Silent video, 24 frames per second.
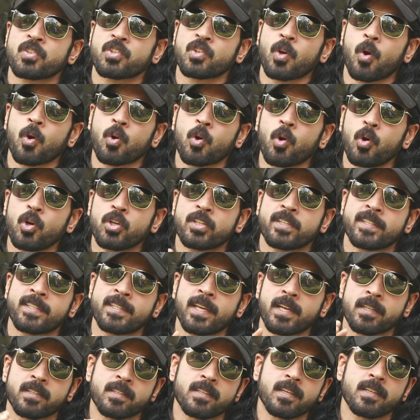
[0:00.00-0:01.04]
so called
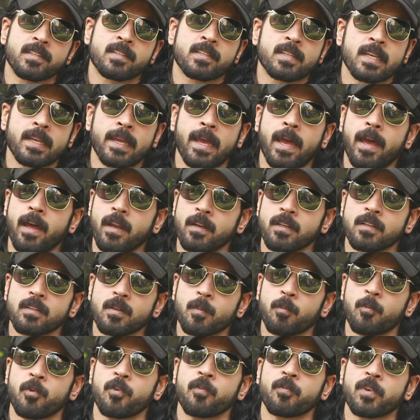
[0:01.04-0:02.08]
success she had in
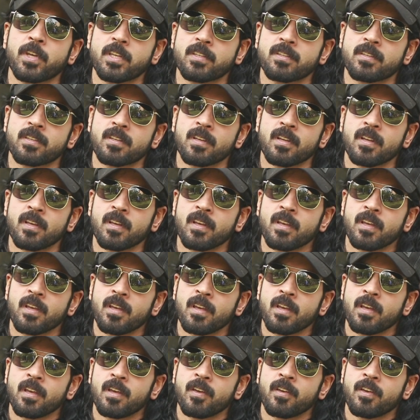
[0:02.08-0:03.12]
the movies,
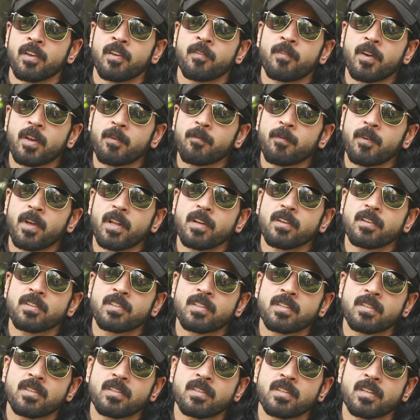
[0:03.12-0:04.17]
even when
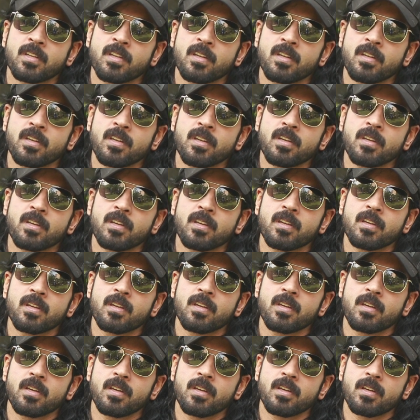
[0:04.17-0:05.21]
she
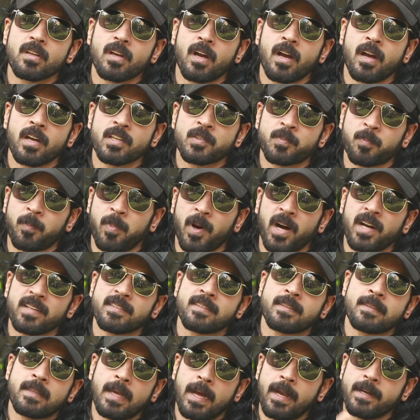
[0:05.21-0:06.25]
has
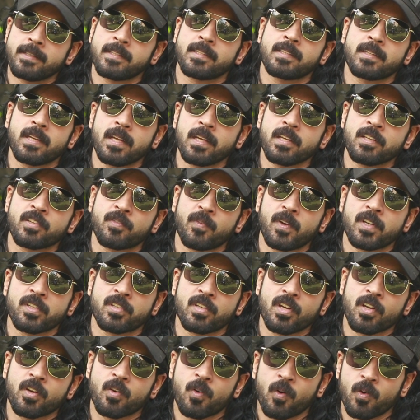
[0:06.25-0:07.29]
passed that stage, when
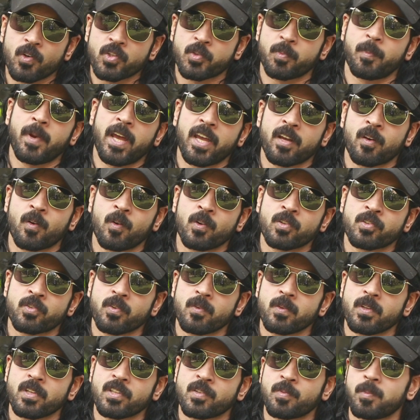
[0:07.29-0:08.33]
she goes back,
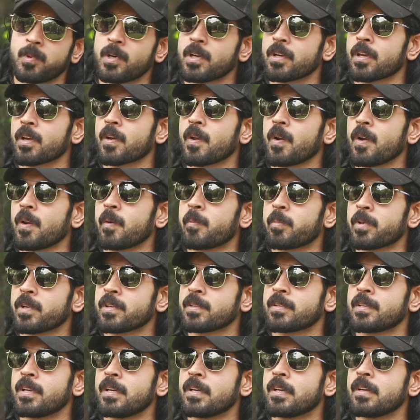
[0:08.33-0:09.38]
also this particular
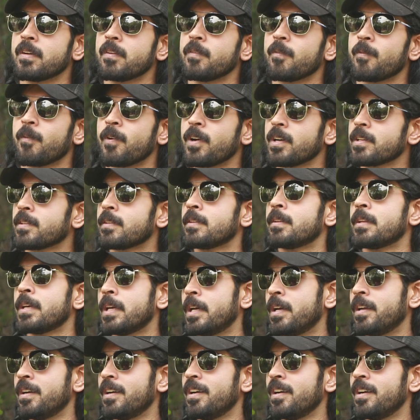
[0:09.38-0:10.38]
person was there